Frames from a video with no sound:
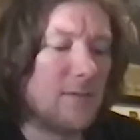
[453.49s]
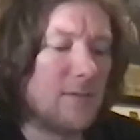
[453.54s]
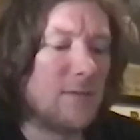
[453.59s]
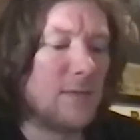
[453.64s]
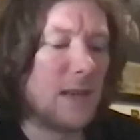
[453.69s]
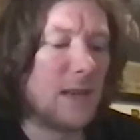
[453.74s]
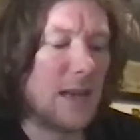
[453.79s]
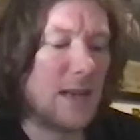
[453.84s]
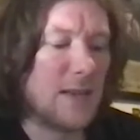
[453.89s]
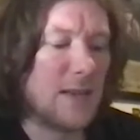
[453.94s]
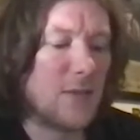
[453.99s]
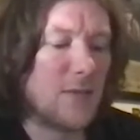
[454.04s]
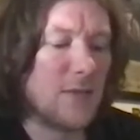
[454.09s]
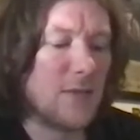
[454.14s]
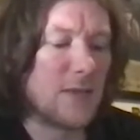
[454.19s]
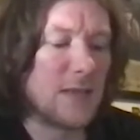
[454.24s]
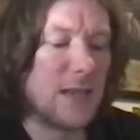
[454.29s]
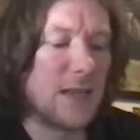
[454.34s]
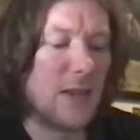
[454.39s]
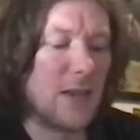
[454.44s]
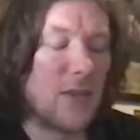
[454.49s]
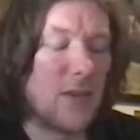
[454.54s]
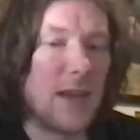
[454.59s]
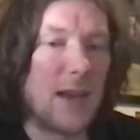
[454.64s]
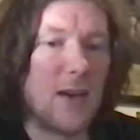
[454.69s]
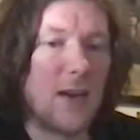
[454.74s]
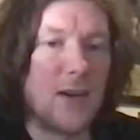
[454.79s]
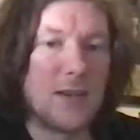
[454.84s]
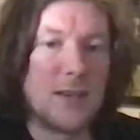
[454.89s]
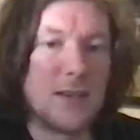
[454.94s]
and obviously other
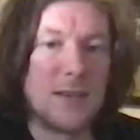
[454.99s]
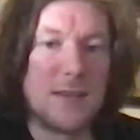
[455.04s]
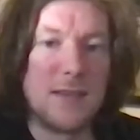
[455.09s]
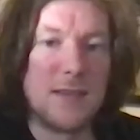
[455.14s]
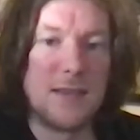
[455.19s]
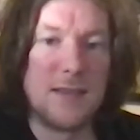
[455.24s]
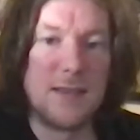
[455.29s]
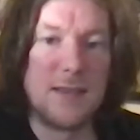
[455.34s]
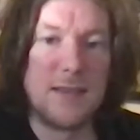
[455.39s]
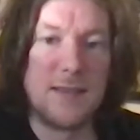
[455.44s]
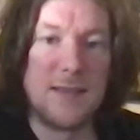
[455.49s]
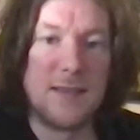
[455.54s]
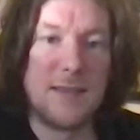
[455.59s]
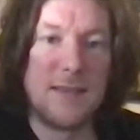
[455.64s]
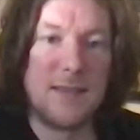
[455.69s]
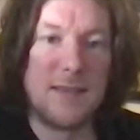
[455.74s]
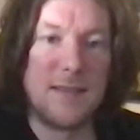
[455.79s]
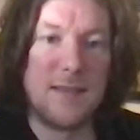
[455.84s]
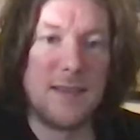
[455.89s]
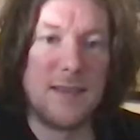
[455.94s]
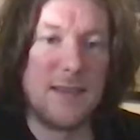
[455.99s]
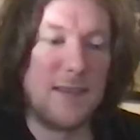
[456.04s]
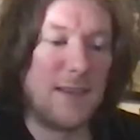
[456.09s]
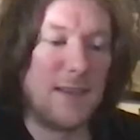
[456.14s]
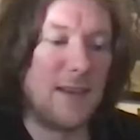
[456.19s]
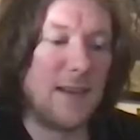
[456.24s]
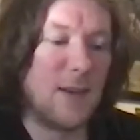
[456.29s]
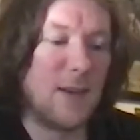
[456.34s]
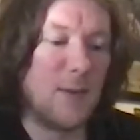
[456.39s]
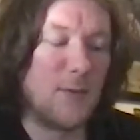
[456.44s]
characters that
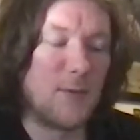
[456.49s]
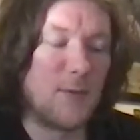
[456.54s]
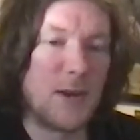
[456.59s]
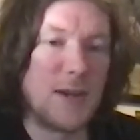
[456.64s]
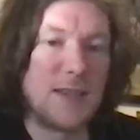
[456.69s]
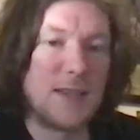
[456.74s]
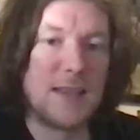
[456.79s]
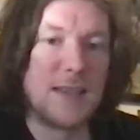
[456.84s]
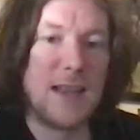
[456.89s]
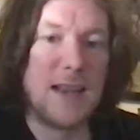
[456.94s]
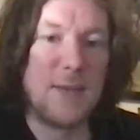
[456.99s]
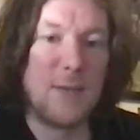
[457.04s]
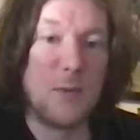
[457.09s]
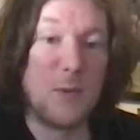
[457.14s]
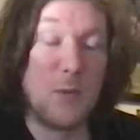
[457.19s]
you know translate.